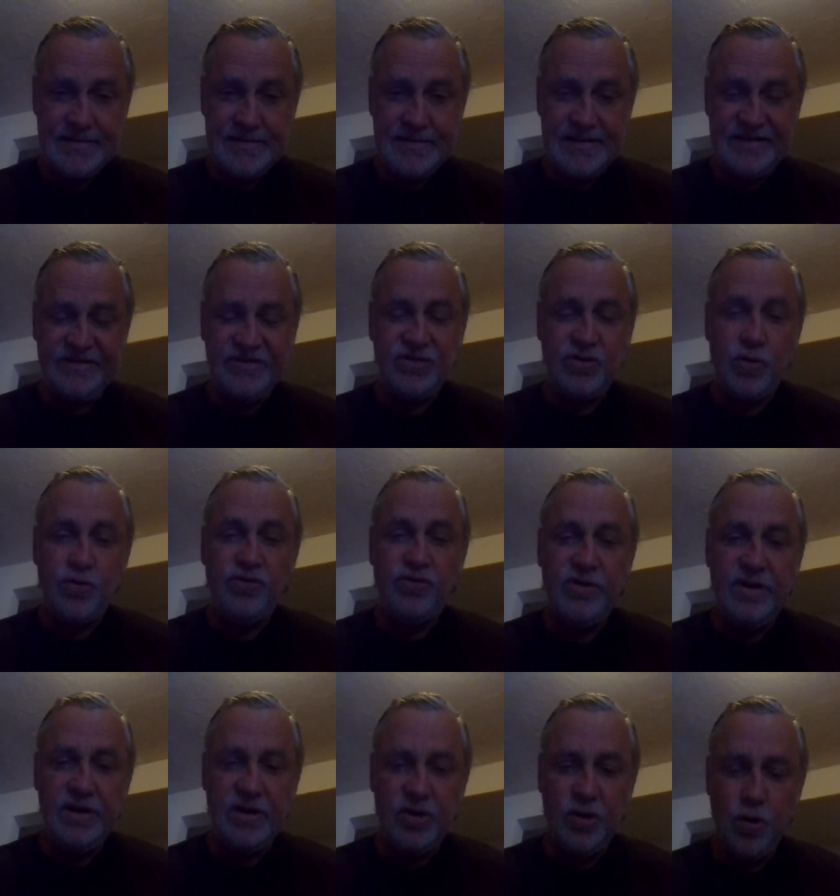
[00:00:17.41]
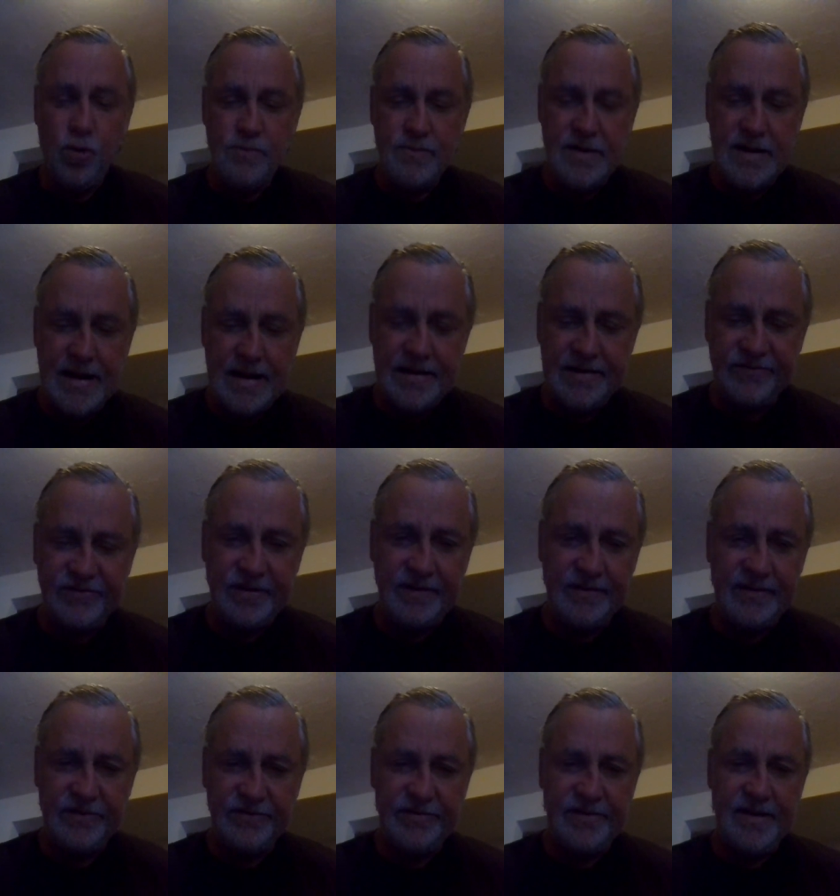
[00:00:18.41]
It's so dehumanizing
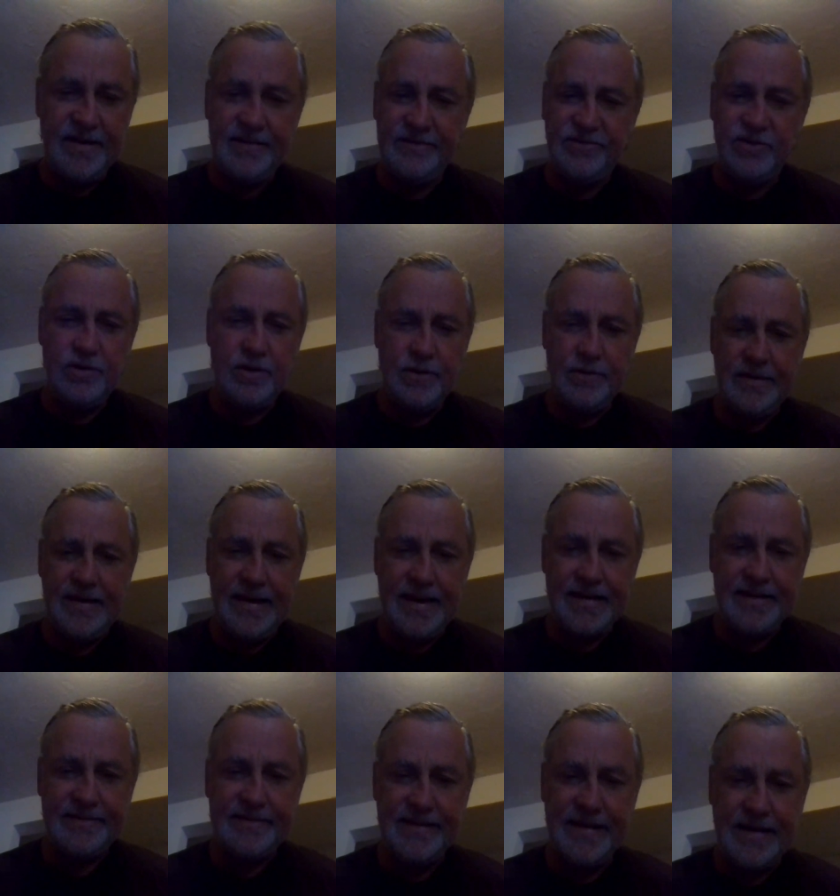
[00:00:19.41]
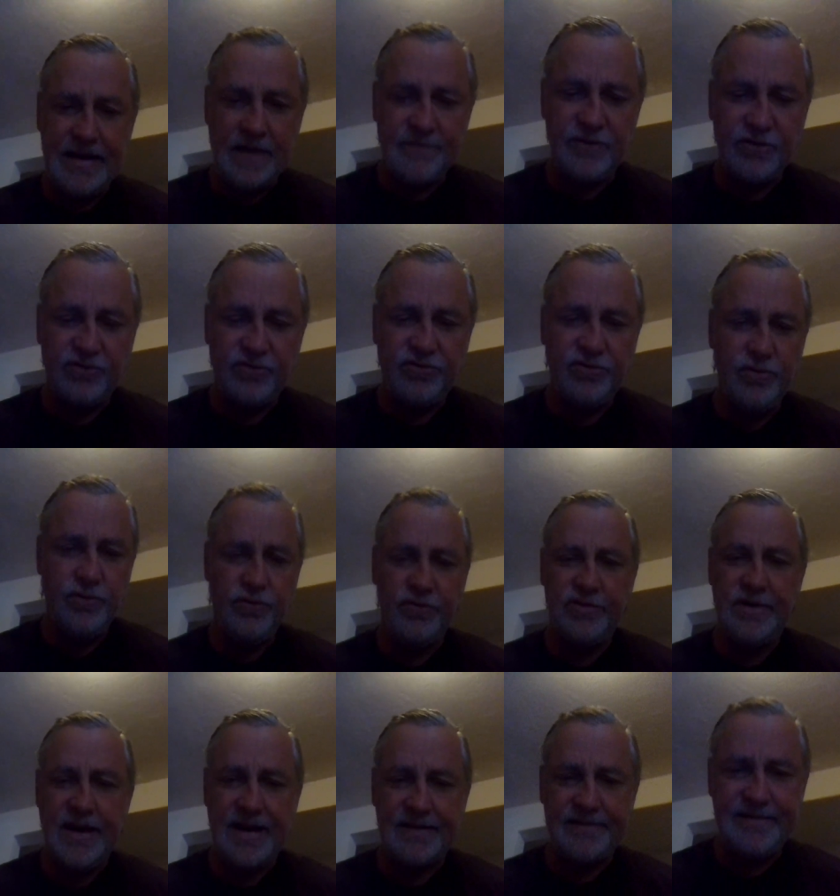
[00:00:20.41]
these days. You know, you got to take off your shoes, you
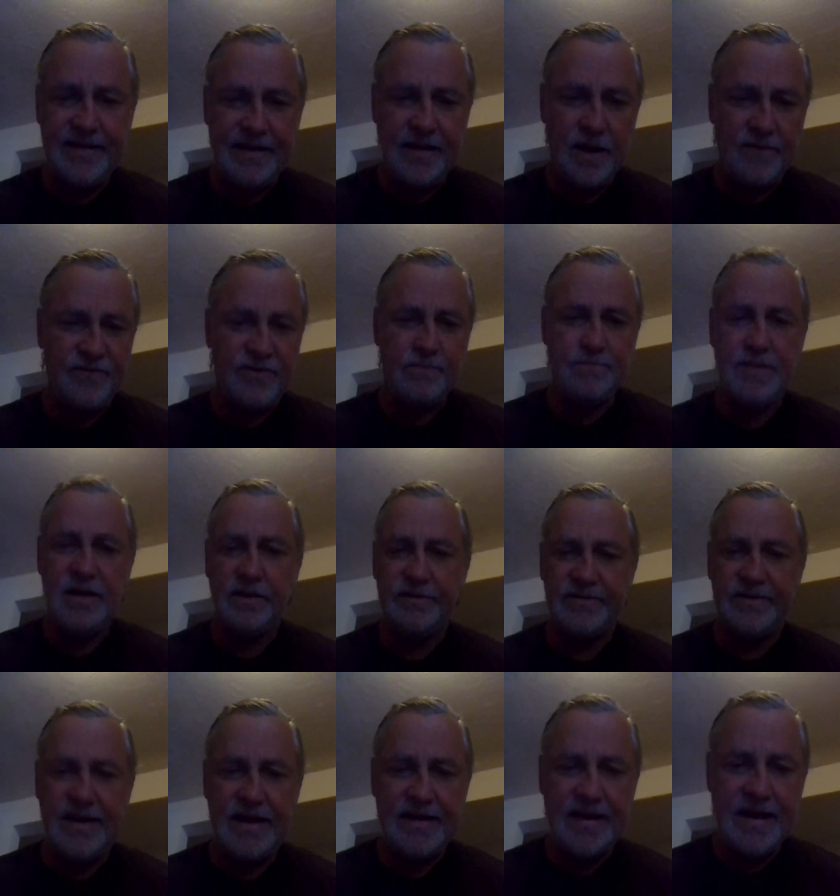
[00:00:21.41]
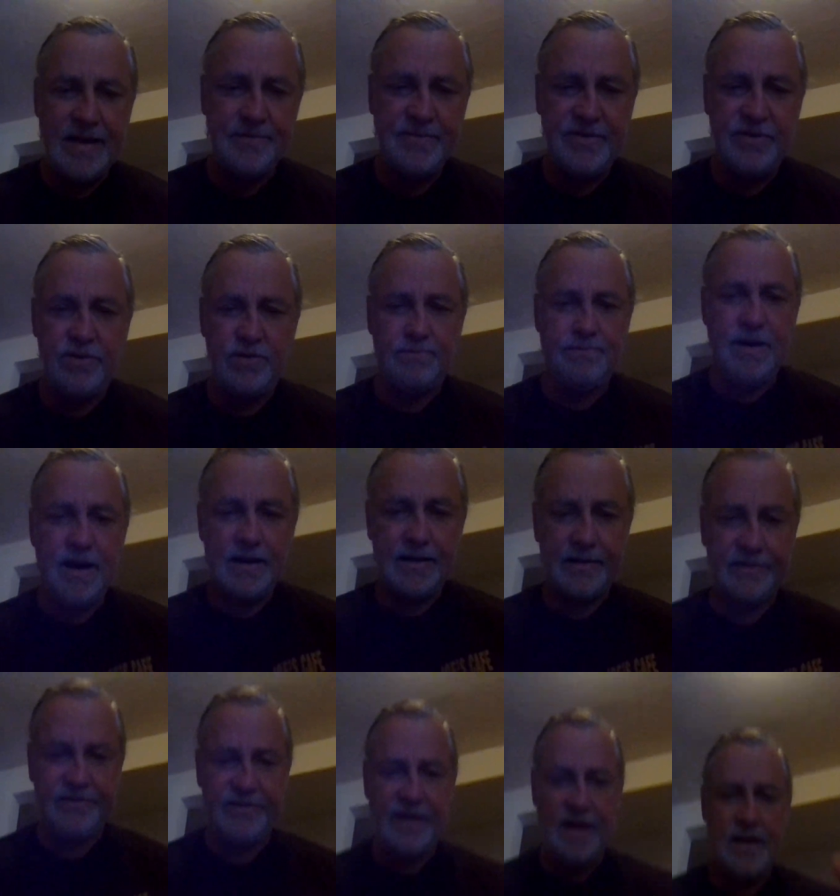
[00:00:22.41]
got to take off your belt, you got to empty your
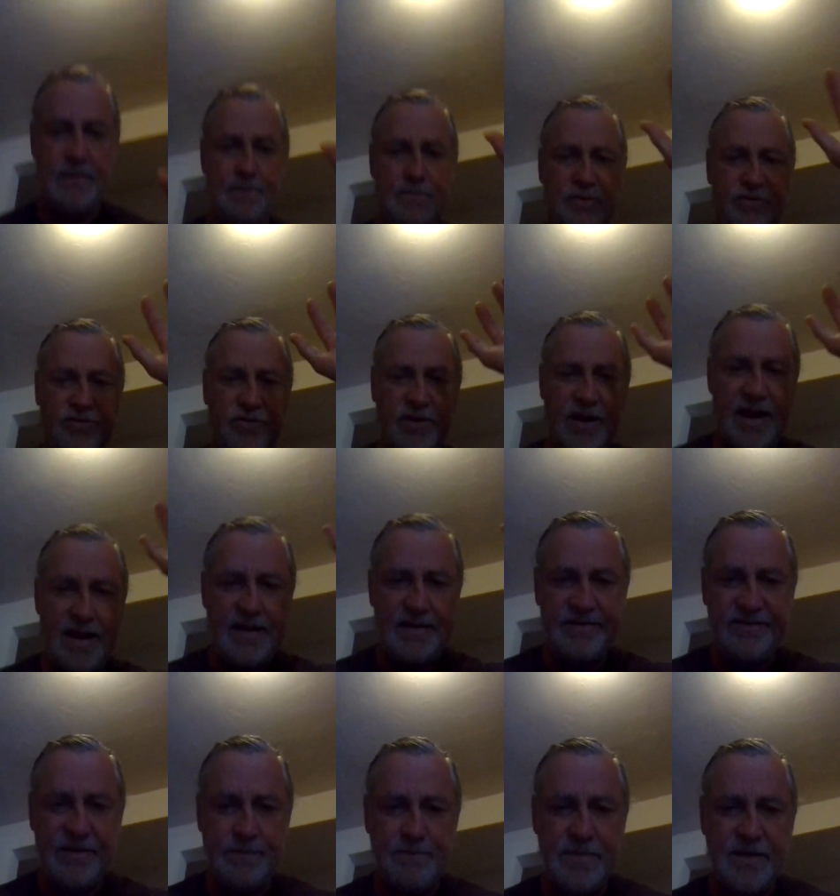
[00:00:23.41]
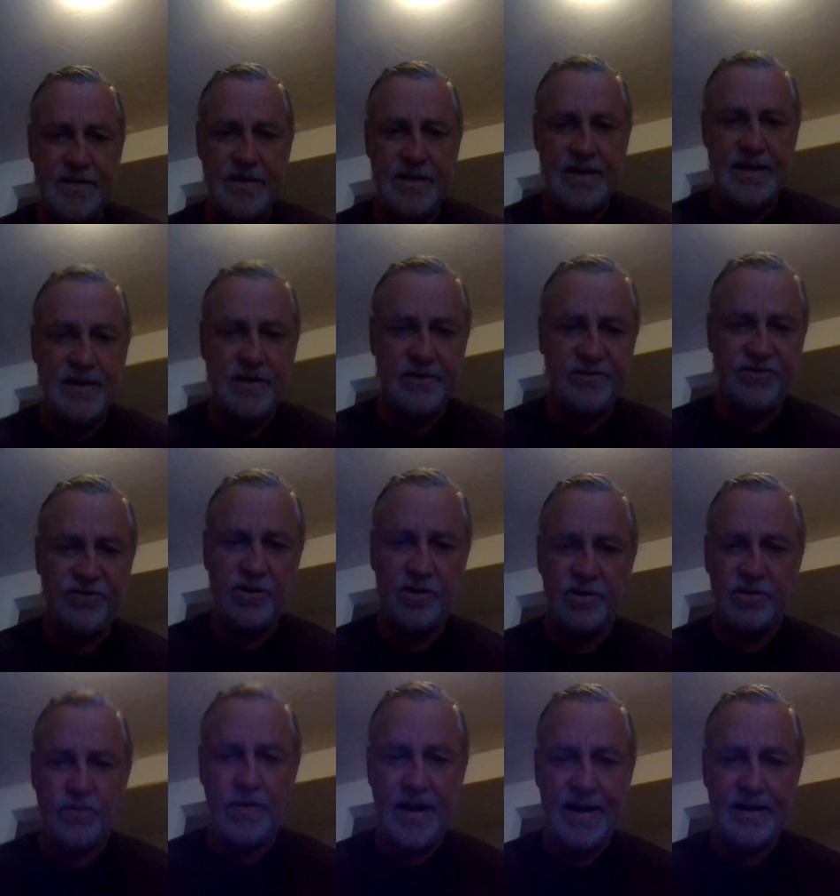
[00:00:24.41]
pockets, you got to put your hands up in the air and turn
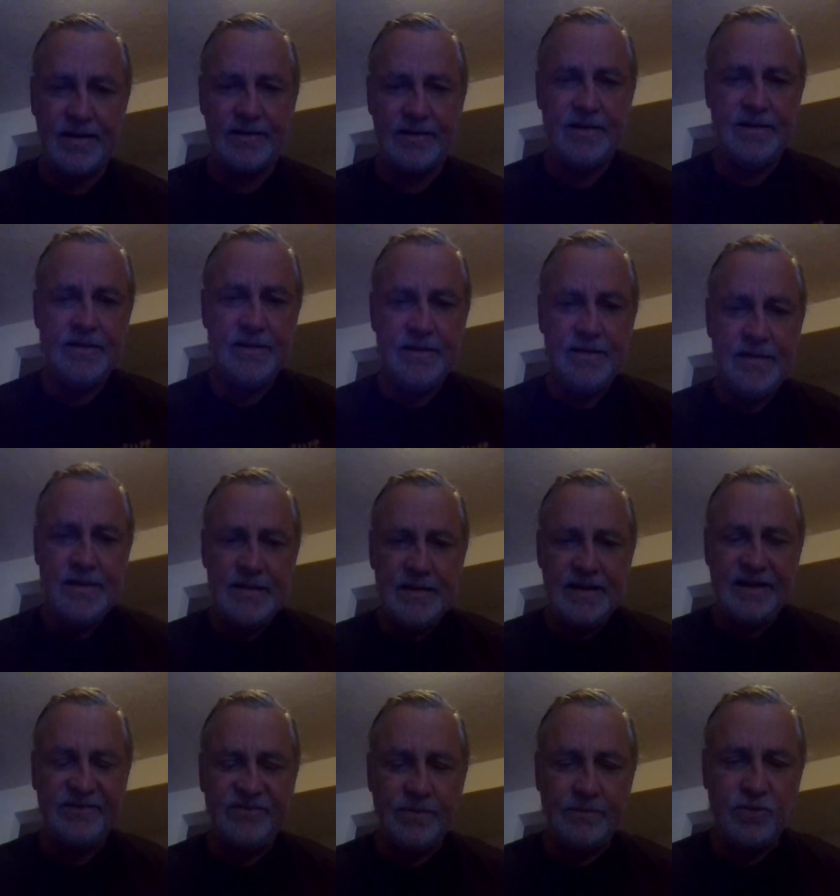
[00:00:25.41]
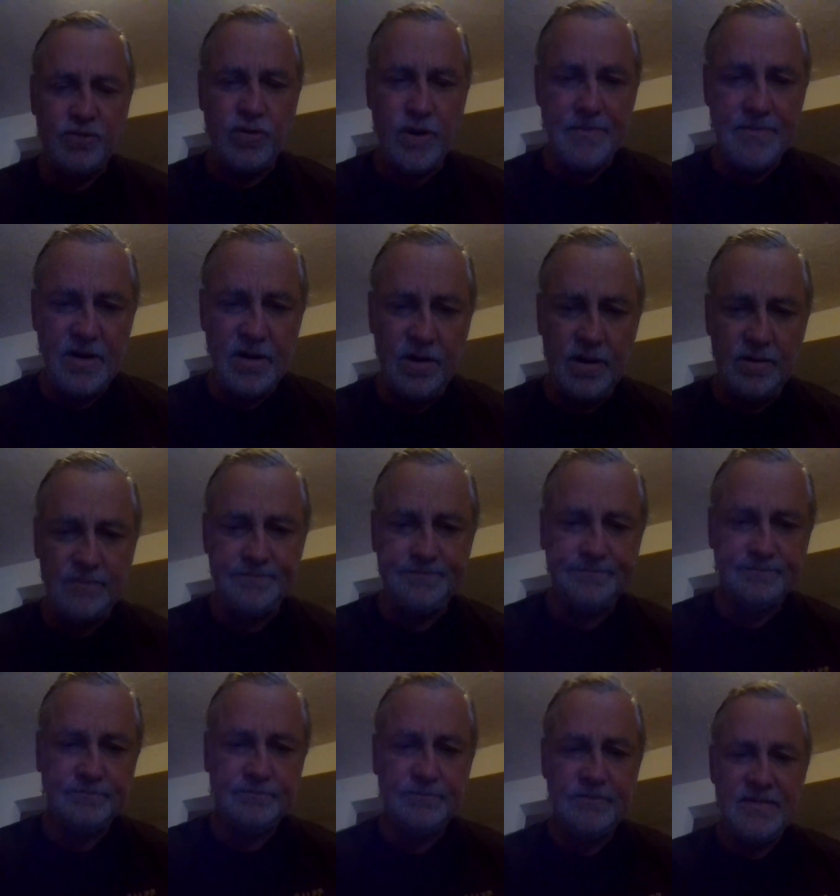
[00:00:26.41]
around like some criminal.
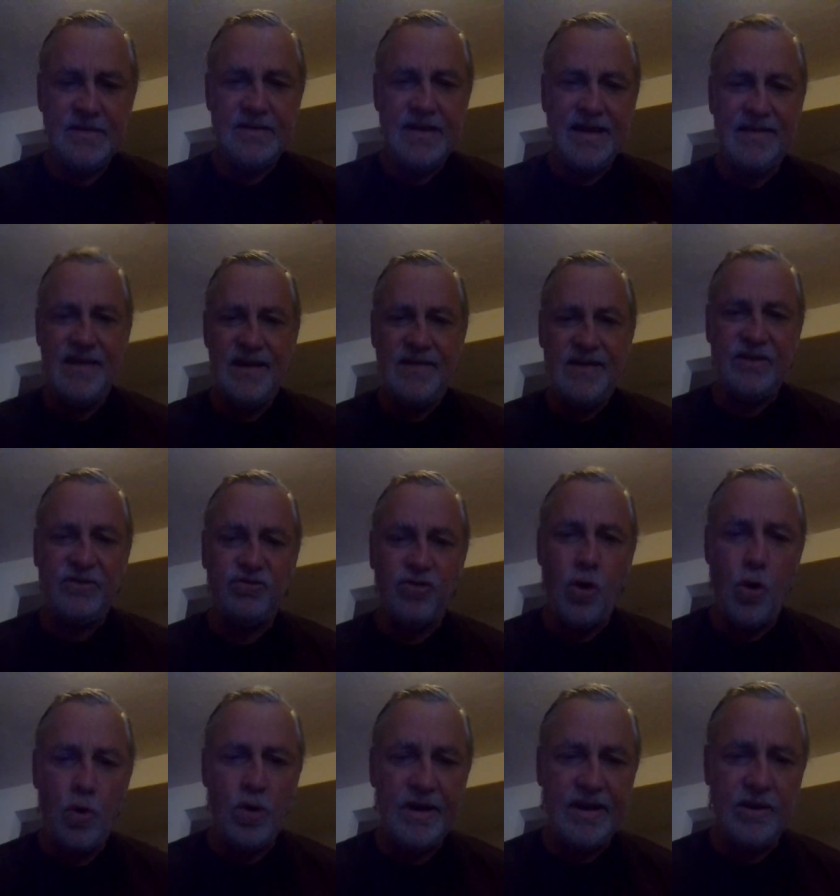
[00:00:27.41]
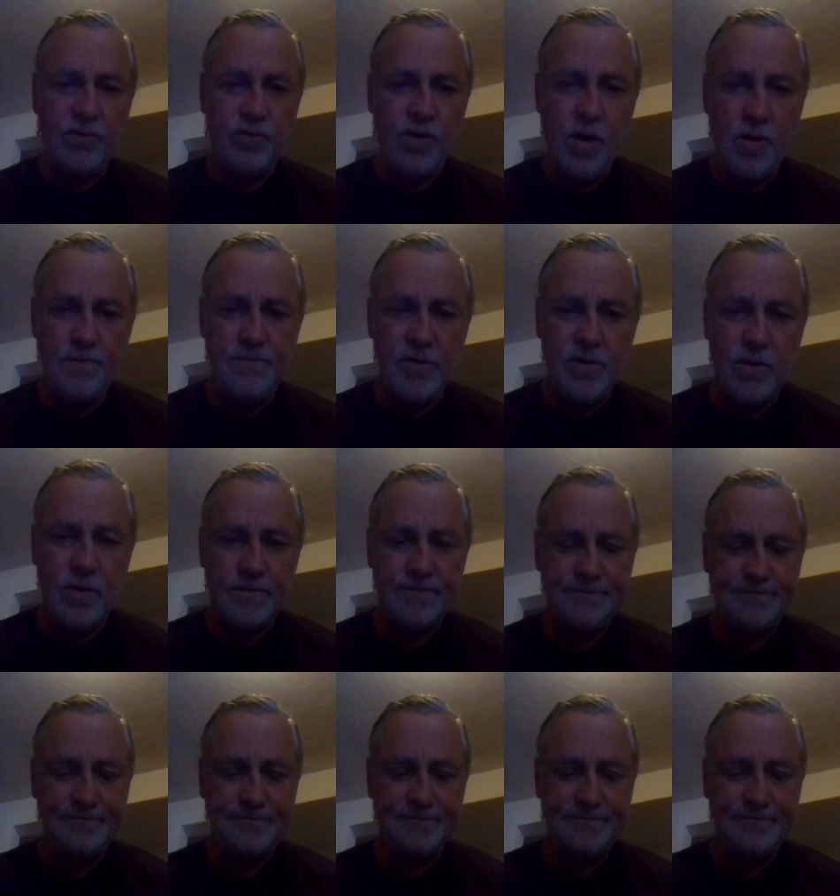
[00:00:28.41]
And then they totally grope you.